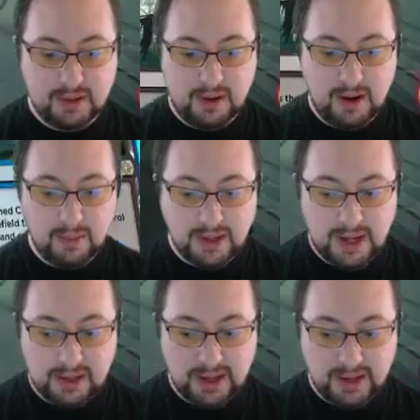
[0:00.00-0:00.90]
Alright, well I
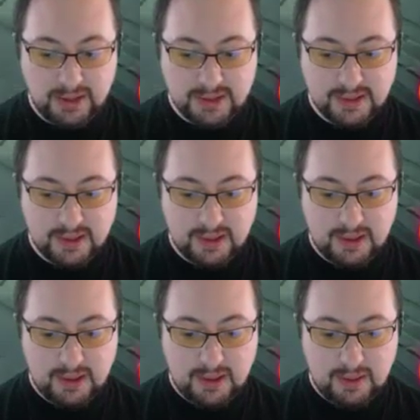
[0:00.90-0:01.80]
got a land.
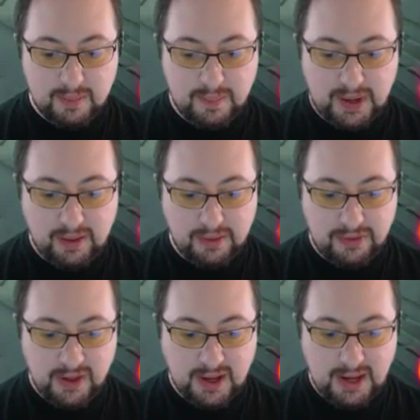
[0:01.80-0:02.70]
But I don't
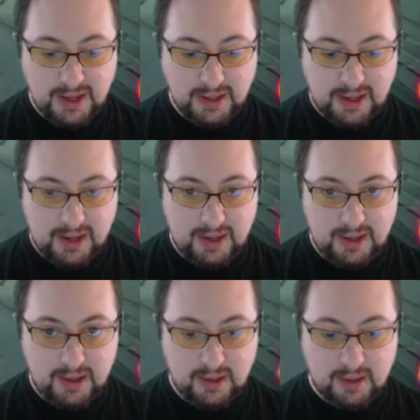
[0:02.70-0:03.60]
think I can get
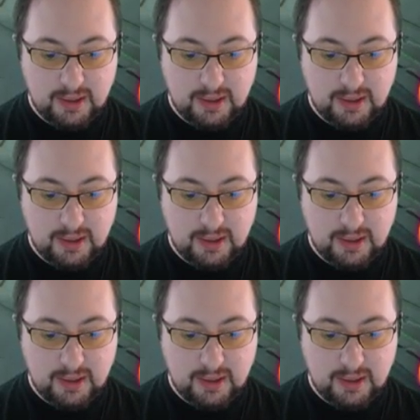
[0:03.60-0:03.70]
any...